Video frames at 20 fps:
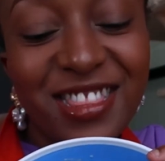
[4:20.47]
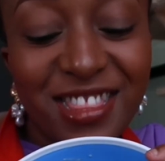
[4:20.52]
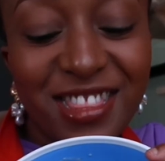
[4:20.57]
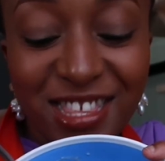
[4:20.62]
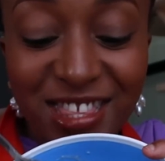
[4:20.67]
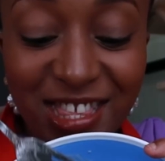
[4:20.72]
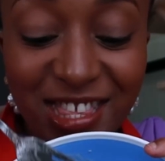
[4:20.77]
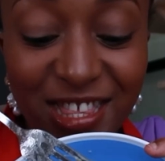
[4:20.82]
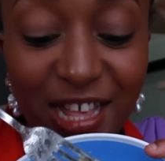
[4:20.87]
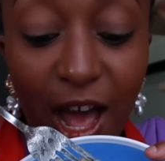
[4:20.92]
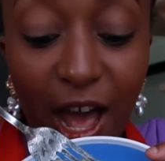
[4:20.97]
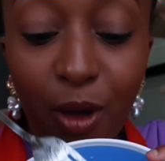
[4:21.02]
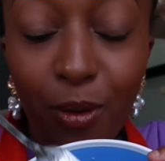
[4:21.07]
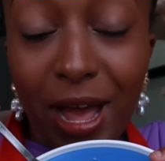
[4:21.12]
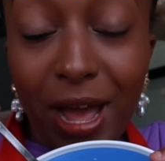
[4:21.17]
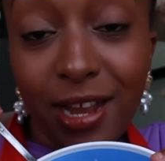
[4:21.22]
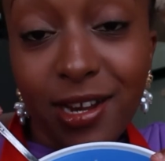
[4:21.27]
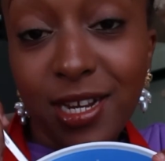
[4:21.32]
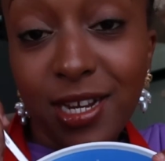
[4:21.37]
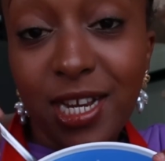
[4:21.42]
This is how
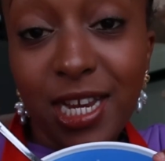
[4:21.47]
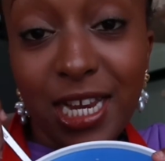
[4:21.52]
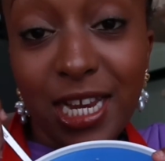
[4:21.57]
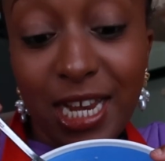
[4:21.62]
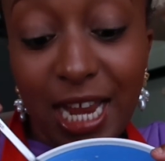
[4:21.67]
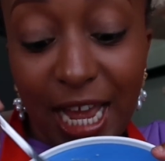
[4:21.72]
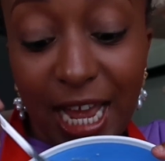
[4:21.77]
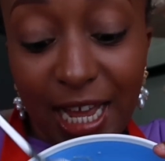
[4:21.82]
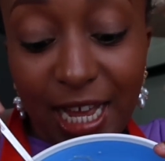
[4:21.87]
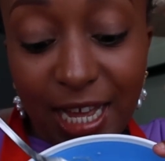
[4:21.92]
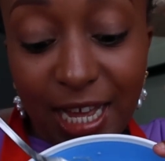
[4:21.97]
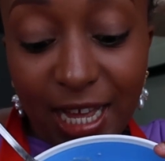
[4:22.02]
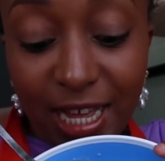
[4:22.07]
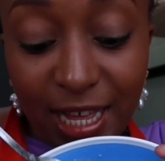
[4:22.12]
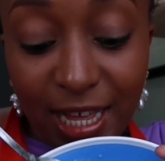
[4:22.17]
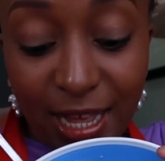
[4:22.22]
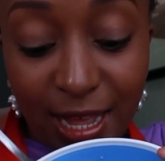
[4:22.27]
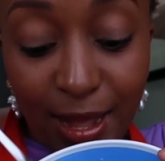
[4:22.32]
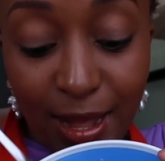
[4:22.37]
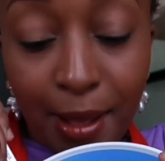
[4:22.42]
I really like
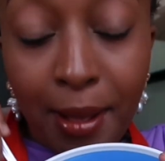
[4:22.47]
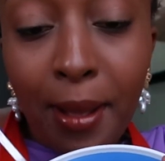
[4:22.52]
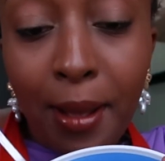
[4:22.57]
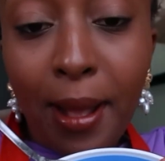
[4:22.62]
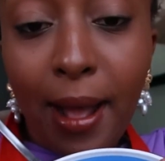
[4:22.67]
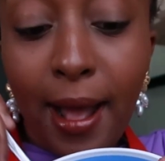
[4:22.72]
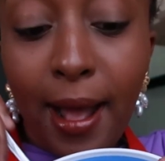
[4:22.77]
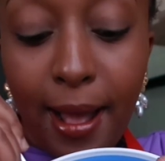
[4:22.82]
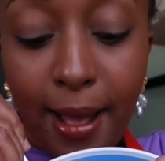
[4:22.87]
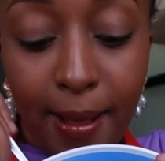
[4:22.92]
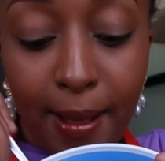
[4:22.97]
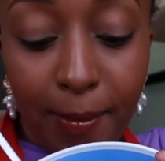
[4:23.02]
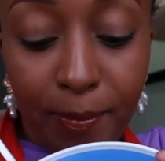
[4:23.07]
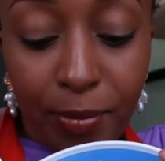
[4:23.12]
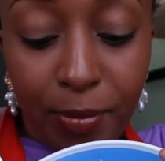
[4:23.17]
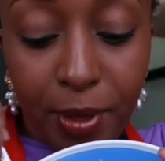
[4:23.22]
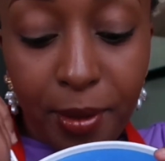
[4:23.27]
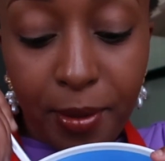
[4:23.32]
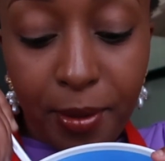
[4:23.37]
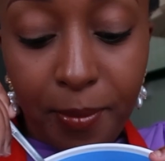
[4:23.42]

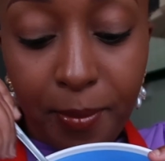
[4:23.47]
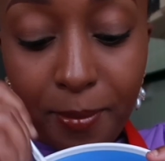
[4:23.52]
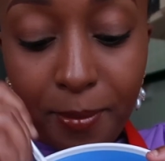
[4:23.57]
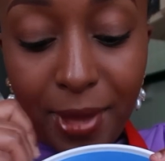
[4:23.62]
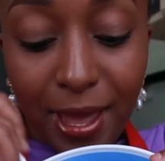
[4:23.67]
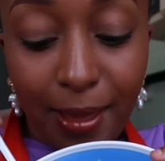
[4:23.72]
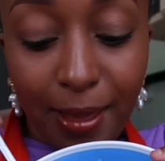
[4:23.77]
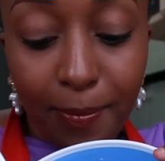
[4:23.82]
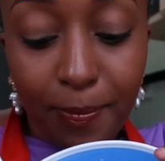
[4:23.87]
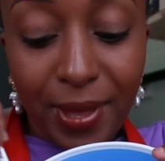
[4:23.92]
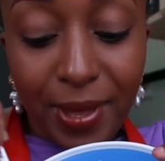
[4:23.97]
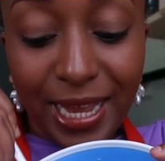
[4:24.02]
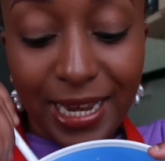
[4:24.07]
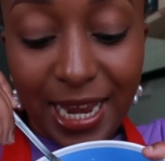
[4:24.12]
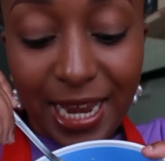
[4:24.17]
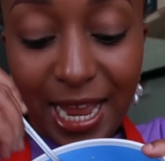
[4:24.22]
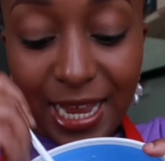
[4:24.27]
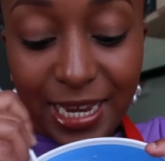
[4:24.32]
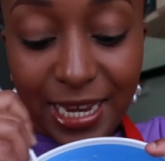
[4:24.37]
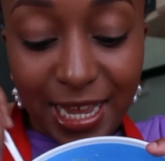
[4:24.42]
my
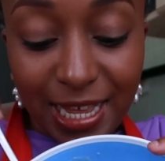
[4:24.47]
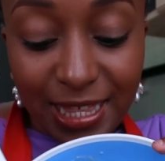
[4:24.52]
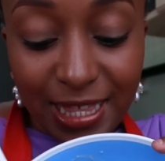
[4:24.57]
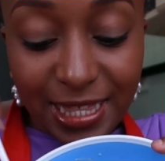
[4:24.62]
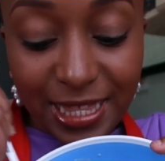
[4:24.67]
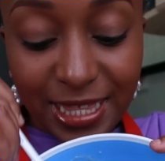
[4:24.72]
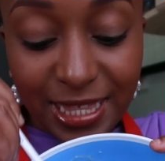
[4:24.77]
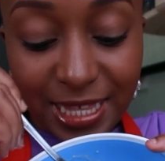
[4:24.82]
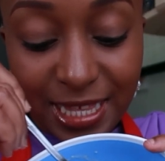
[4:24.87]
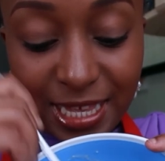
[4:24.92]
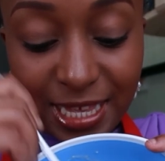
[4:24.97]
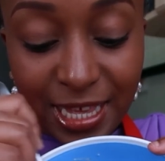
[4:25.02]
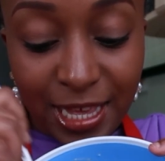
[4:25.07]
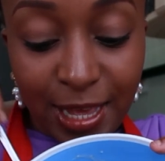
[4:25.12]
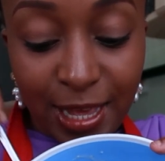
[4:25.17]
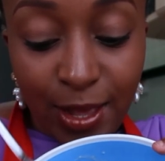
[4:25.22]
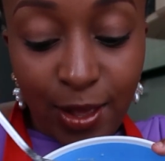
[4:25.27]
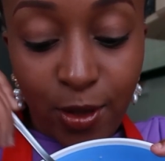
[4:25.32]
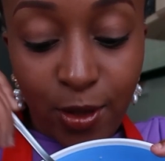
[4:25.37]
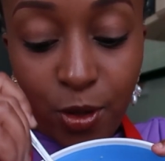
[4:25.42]
bananas
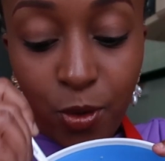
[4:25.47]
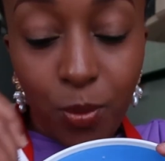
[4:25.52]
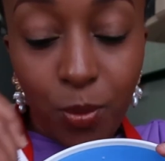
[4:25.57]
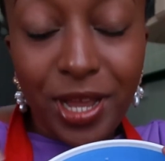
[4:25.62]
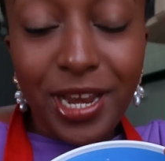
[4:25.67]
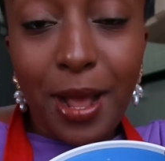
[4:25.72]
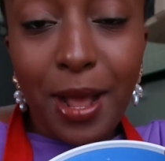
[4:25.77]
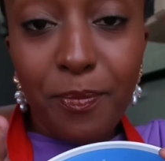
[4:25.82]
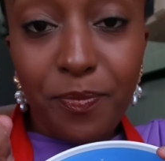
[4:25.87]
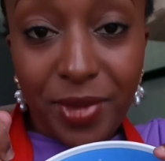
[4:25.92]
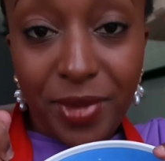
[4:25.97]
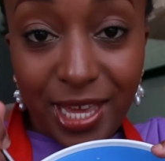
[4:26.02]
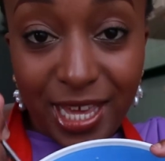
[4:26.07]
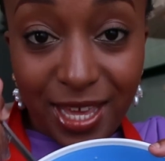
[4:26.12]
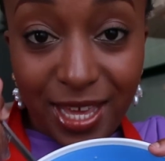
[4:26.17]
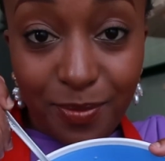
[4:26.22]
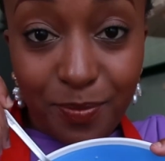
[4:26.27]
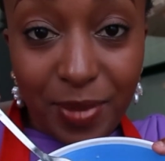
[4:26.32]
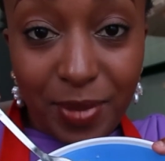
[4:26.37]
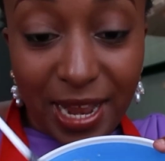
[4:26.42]
when I'm
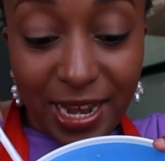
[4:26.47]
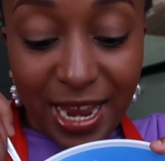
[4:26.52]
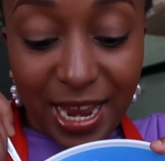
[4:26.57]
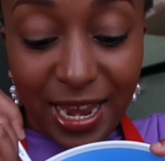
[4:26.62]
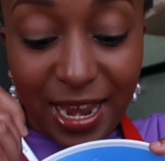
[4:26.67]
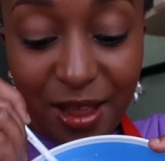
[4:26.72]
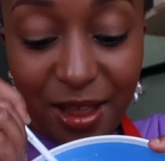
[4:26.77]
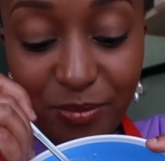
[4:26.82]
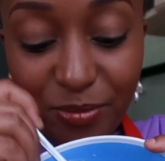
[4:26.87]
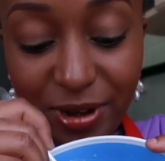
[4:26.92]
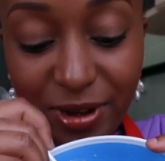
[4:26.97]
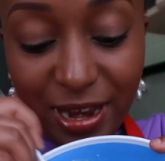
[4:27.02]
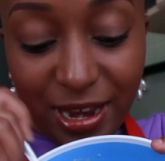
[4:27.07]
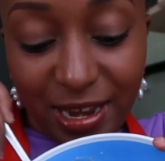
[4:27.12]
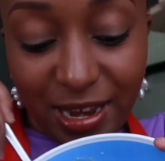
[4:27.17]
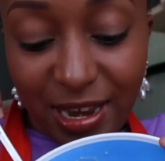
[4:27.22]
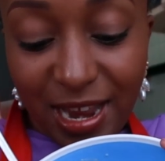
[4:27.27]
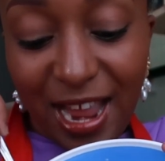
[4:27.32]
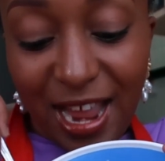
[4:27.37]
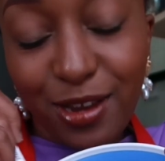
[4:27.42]
making banana
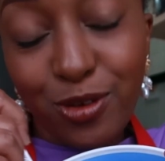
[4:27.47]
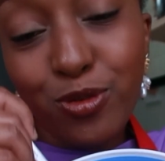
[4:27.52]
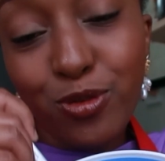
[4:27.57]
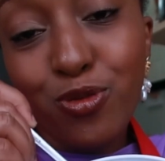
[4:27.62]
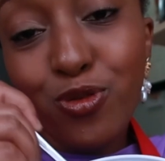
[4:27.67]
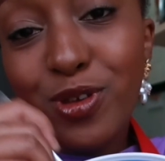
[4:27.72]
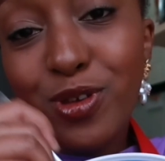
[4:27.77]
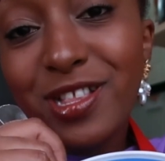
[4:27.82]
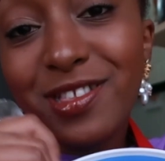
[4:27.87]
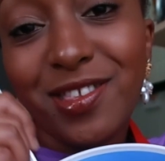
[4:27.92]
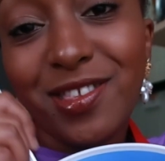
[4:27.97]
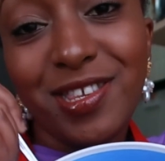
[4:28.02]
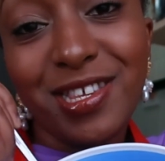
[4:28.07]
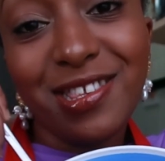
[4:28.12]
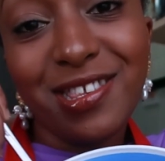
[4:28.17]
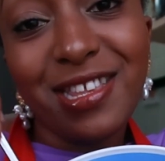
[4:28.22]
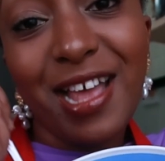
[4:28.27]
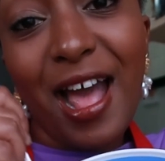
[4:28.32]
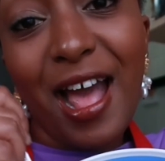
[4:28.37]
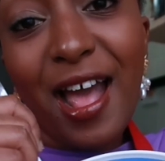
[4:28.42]
bread. I don't know, it's
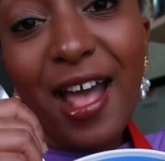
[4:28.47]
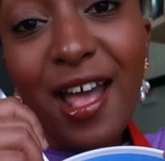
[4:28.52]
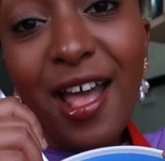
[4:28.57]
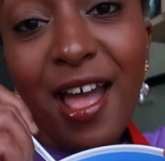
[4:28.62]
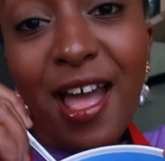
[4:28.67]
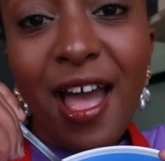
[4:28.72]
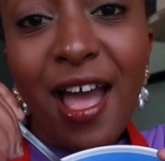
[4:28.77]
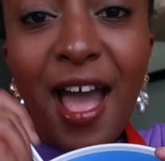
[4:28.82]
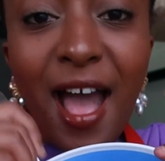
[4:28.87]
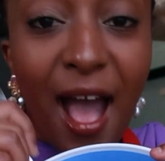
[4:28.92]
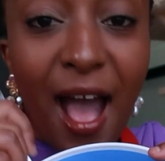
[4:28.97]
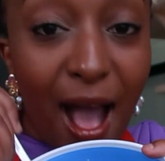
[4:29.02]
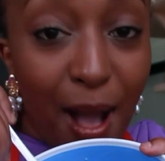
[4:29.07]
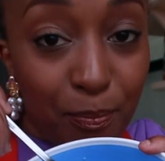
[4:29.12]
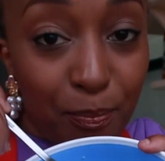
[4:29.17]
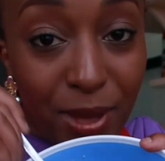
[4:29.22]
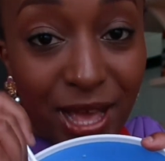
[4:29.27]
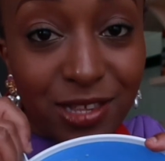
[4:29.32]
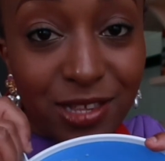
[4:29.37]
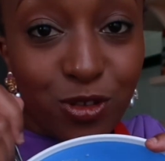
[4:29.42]
just a
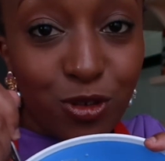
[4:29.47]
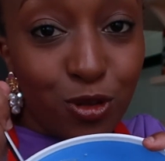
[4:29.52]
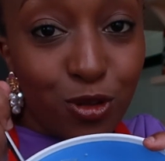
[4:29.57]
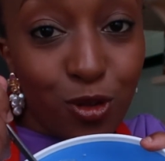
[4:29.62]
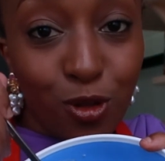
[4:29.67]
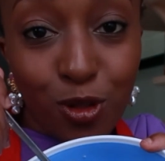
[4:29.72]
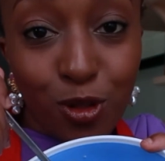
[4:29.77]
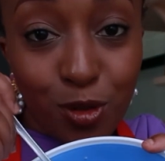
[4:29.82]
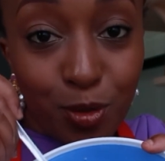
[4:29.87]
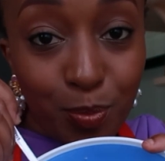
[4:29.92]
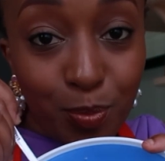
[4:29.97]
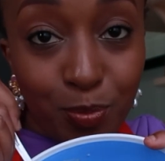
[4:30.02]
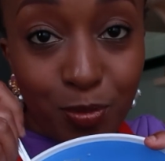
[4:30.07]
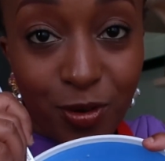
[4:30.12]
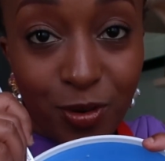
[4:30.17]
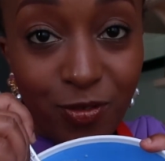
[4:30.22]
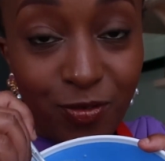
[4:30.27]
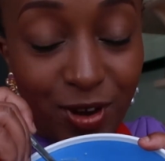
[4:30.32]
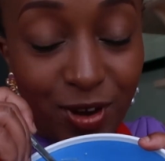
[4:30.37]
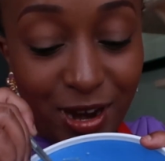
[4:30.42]
personal
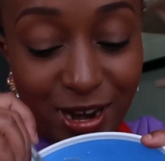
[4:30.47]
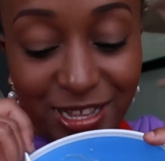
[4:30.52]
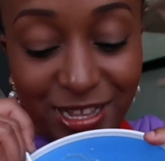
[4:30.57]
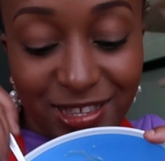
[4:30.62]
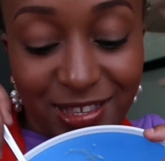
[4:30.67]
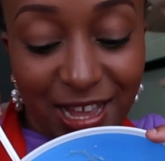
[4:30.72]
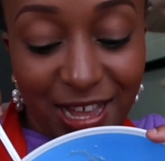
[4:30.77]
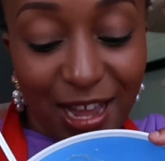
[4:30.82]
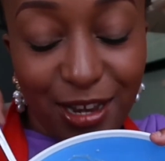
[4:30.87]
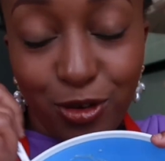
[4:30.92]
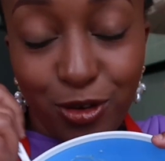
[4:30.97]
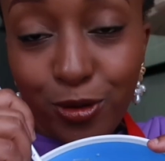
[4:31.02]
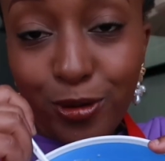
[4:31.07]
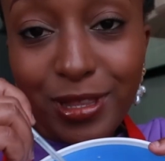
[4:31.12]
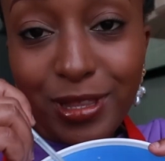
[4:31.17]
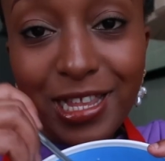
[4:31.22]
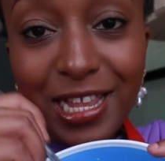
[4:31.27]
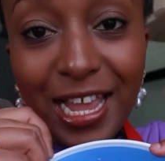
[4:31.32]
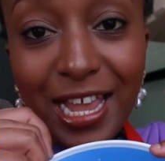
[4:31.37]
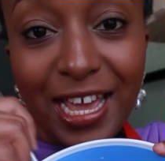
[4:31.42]
preference. I
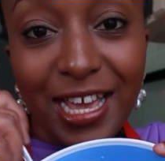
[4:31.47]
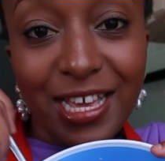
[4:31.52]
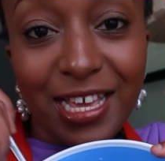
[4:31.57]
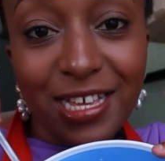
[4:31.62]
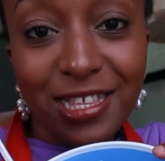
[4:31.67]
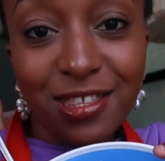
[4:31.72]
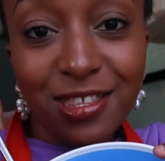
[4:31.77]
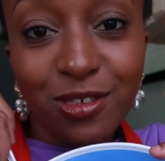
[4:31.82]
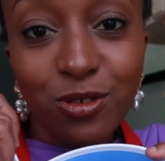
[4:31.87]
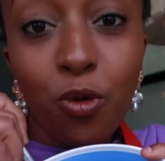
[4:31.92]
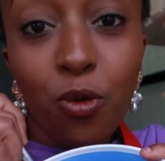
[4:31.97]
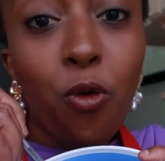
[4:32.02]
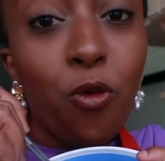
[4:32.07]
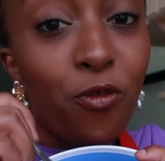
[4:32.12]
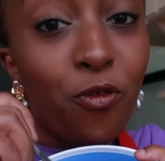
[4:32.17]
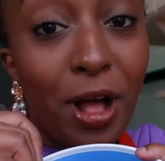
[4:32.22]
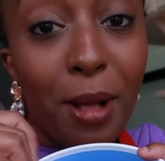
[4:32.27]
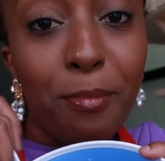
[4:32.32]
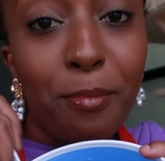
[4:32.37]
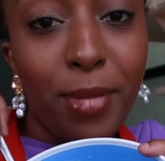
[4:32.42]
don't like it
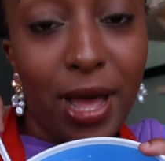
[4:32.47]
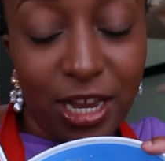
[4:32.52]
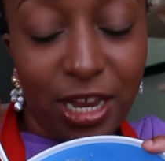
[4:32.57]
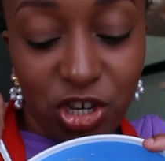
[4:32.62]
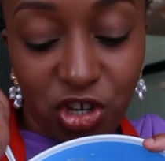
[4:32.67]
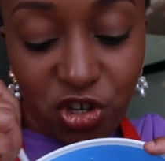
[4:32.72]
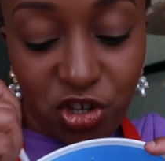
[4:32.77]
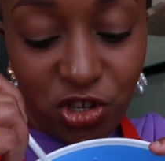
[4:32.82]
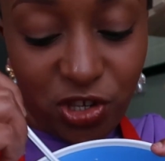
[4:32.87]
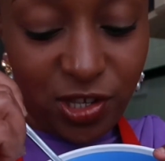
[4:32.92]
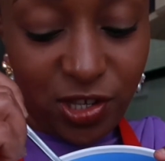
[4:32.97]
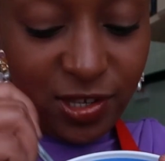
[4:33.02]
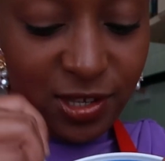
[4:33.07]
over mashed.